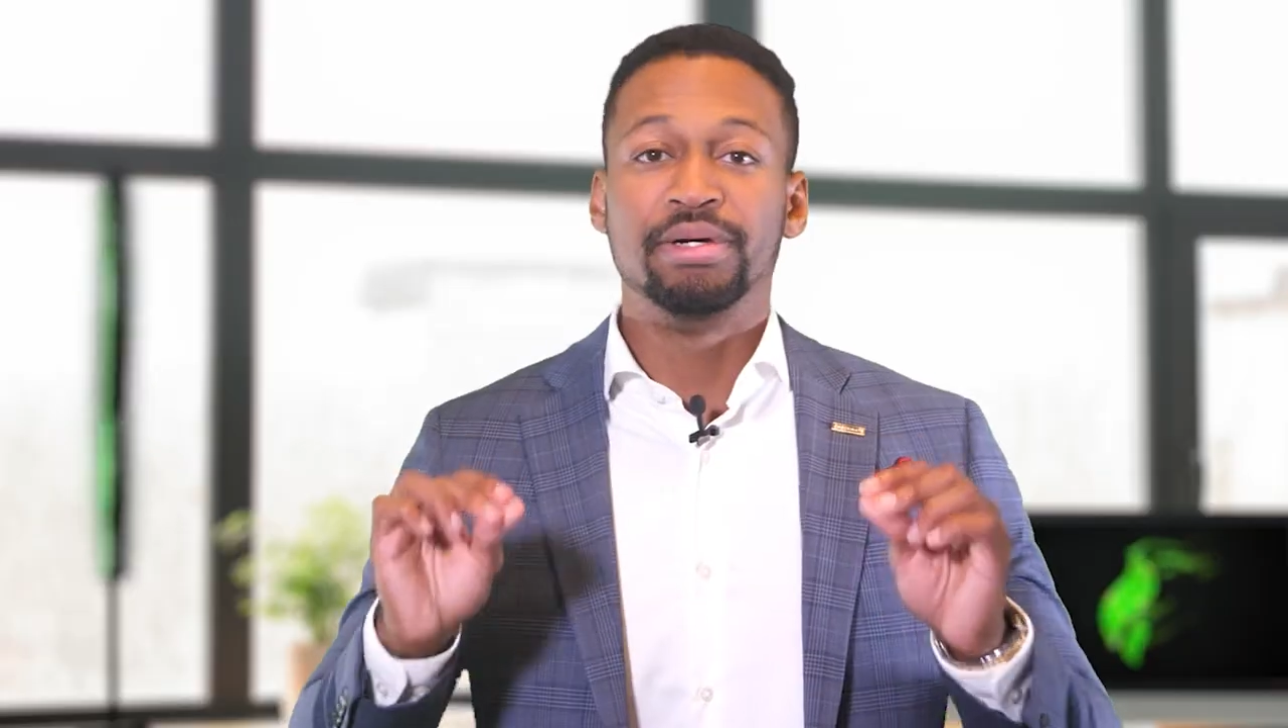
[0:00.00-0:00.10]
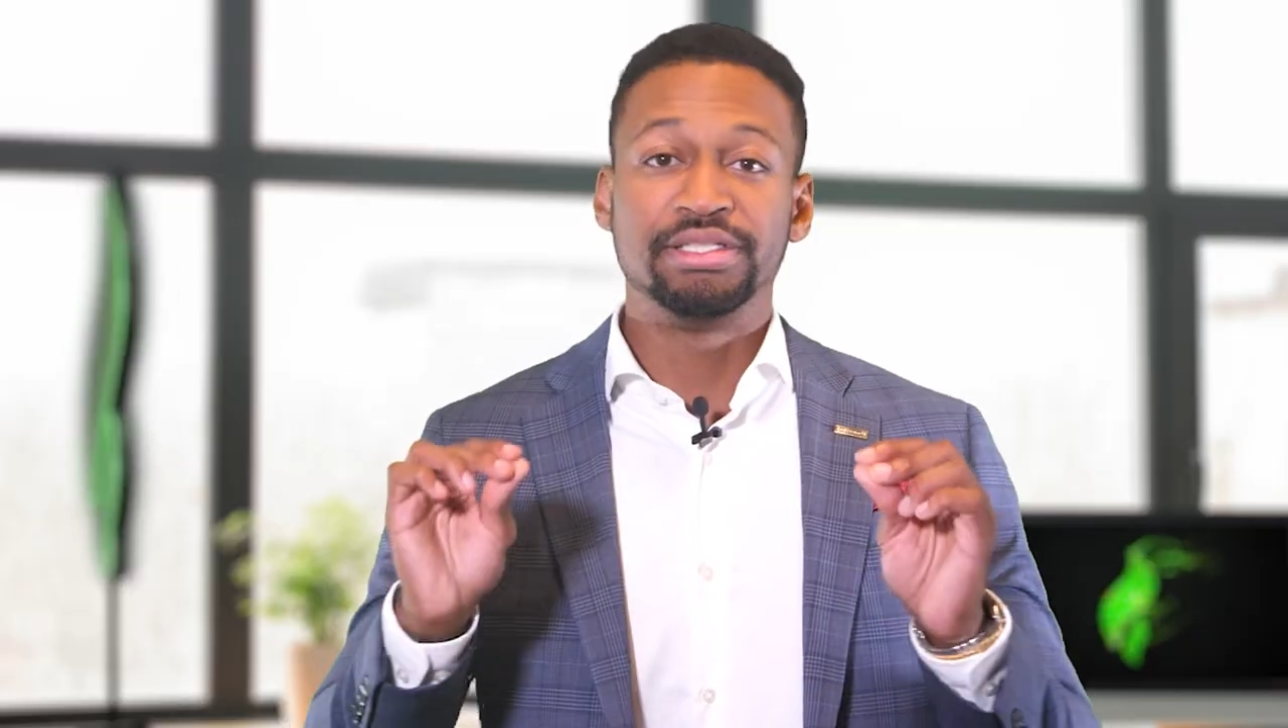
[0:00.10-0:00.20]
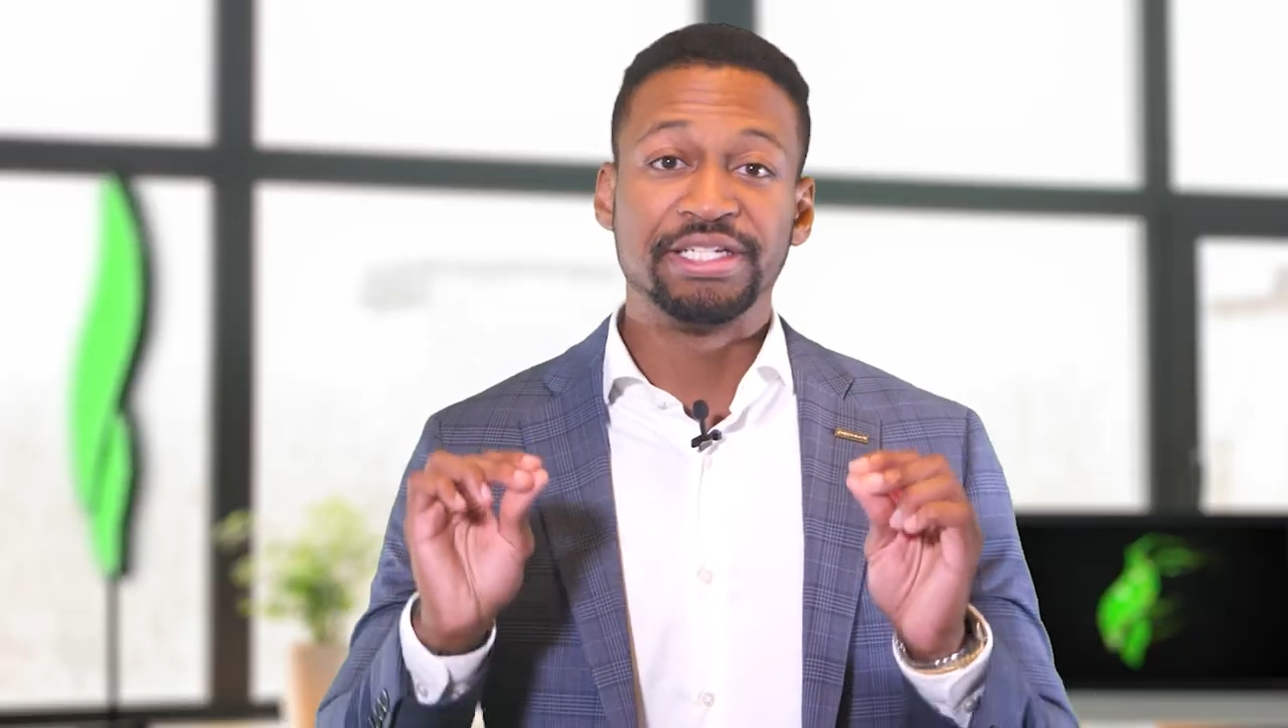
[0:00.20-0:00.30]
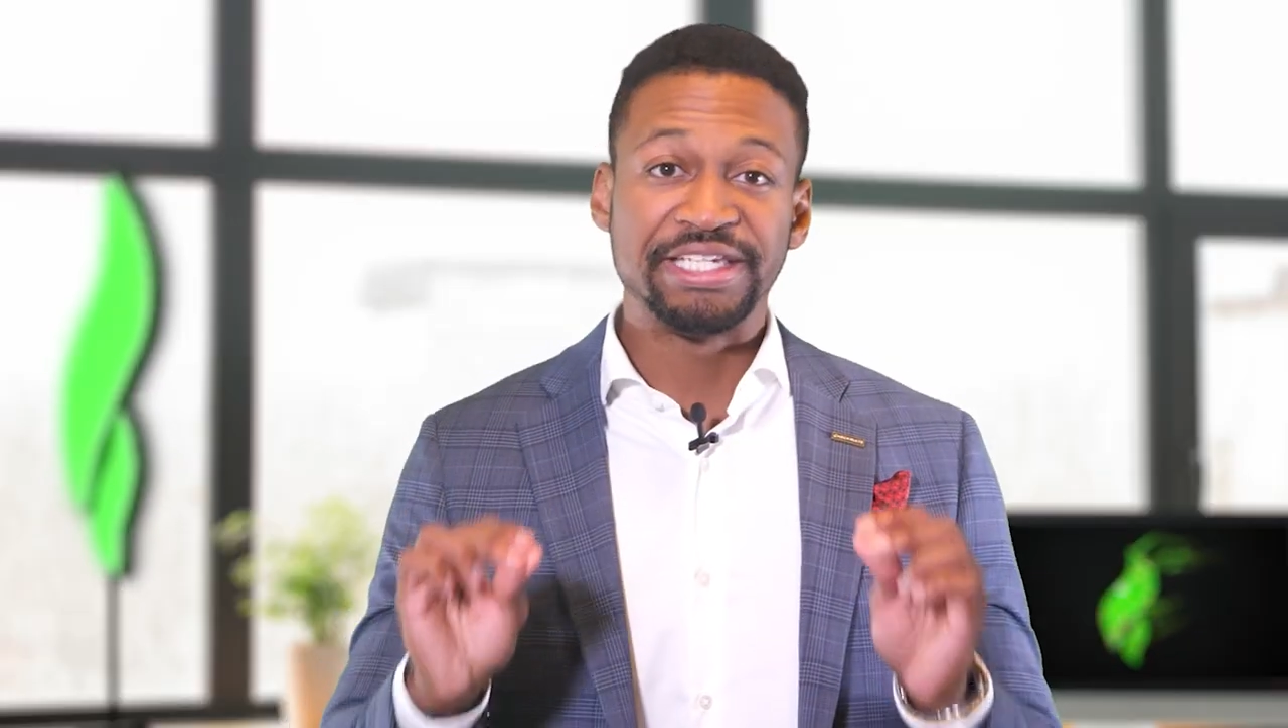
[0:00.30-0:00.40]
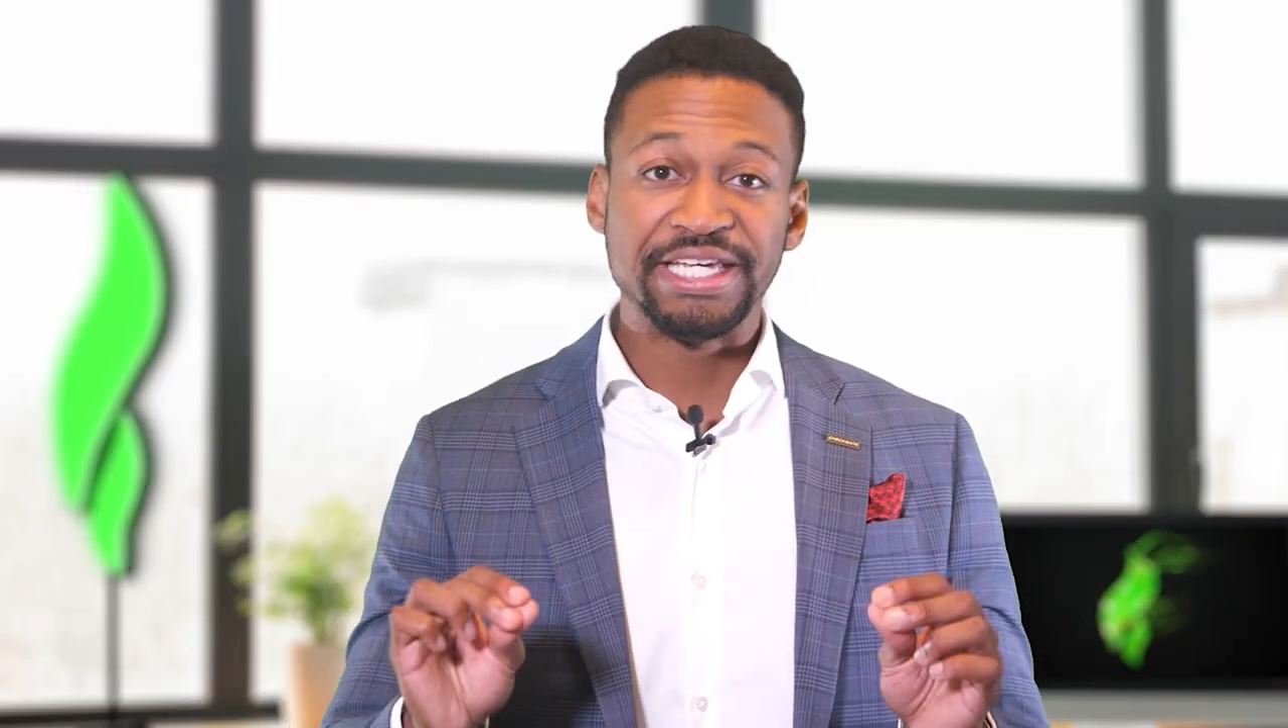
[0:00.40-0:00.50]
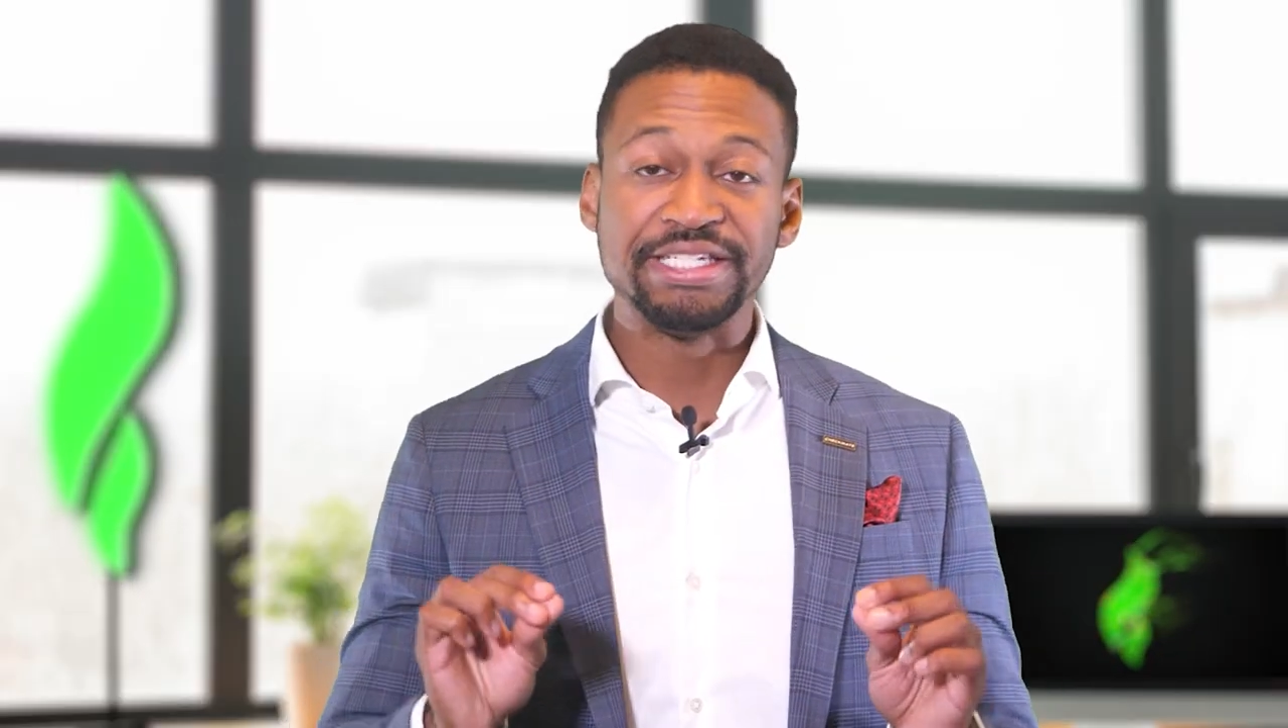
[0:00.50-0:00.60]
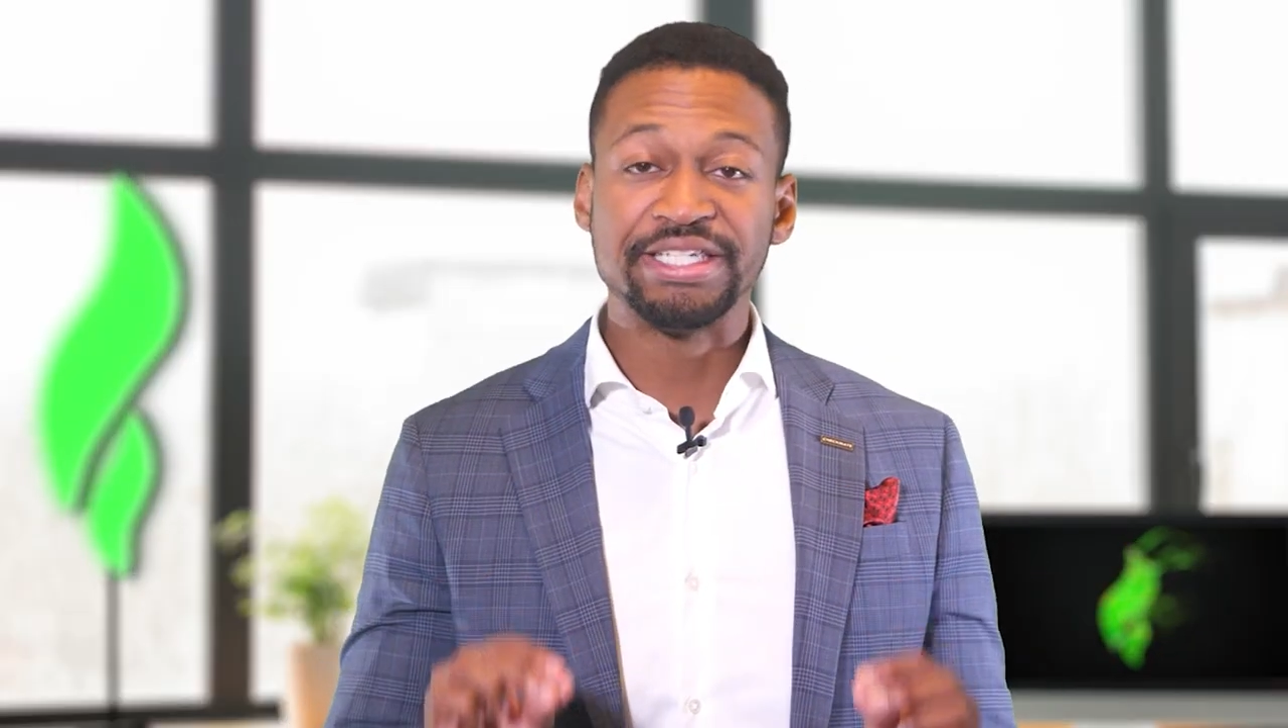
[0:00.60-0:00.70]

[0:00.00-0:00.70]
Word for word: But the key